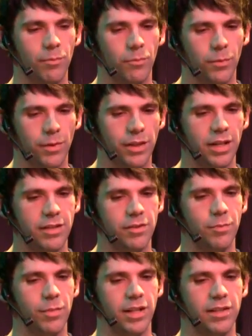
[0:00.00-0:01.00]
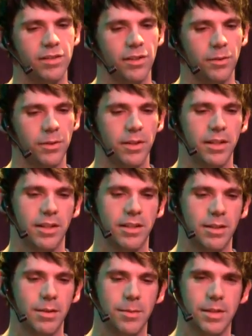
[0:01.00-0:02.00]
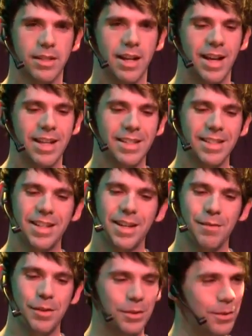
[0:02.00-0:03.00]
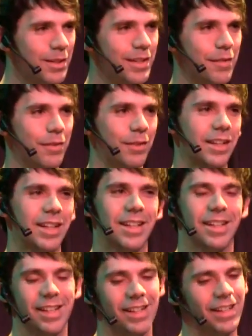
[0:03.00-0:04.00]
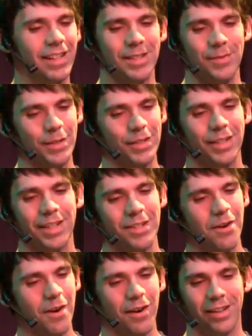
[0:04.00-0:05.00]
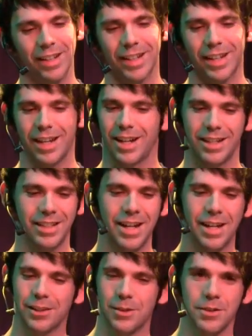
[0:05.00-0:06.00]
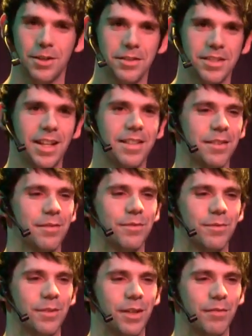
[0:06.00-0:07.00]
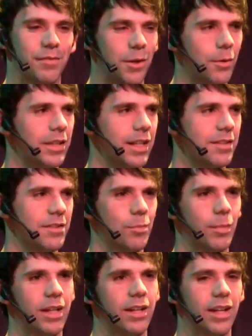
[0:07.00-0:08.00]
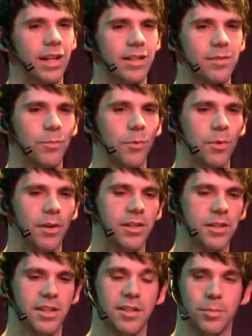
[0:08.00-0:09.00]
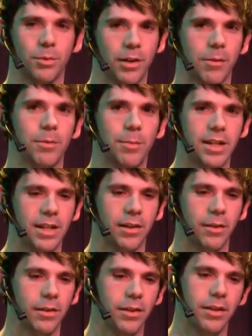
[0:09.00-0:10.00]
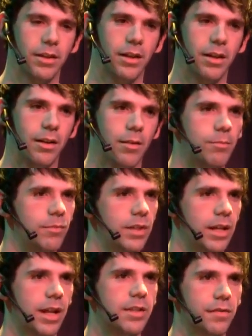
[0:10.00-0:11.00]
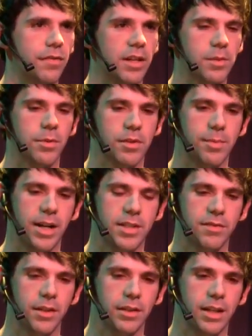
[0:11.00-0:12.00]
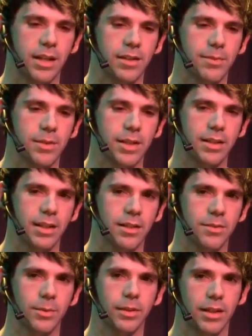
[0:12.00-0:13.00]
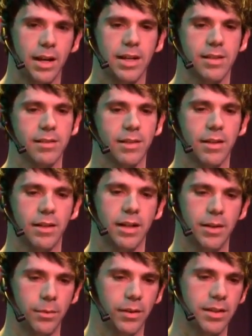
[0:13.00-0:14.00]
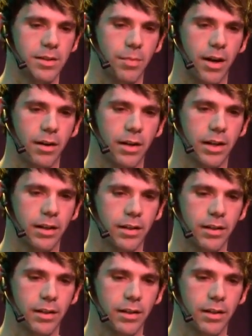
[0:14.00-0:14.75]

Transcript: with an instrument. So sometimes it's nice if you tune it differently, especially a guitar. Like then I lose all sense of knowing the instrument, and it's more just exploring it with my ear. And it's a fresh perspective on things, which I think is really nice and really inspiring.